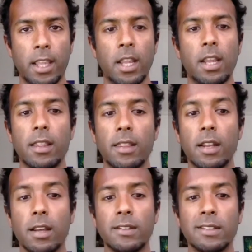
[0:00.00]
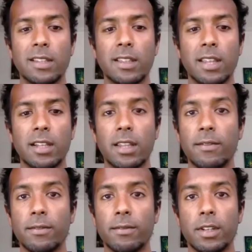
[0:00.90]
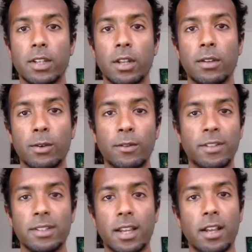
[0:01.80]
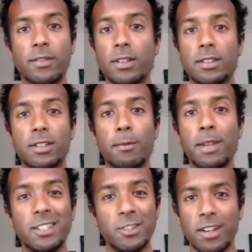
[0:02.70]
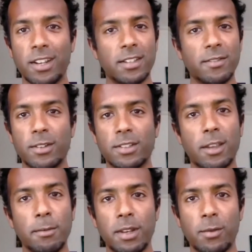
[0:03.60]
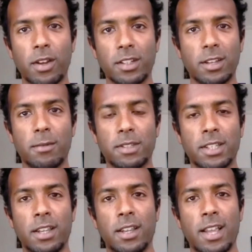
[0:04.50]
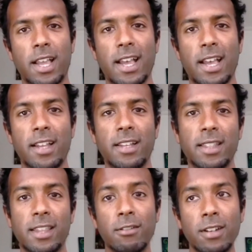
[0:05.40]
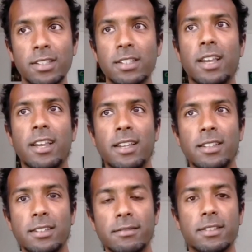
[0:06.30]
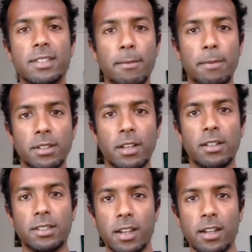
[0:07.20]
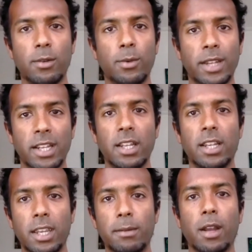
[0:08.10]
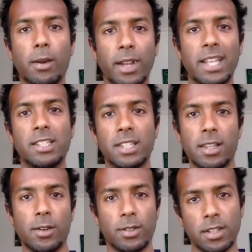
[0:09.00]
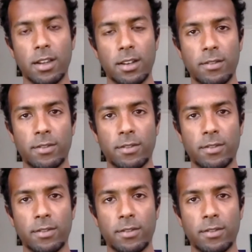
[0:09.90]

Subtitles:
And then others think that, often say, I've done so many trainings, I've done so many workshops, and there is a sabotage cycle where you can keep going into those kind of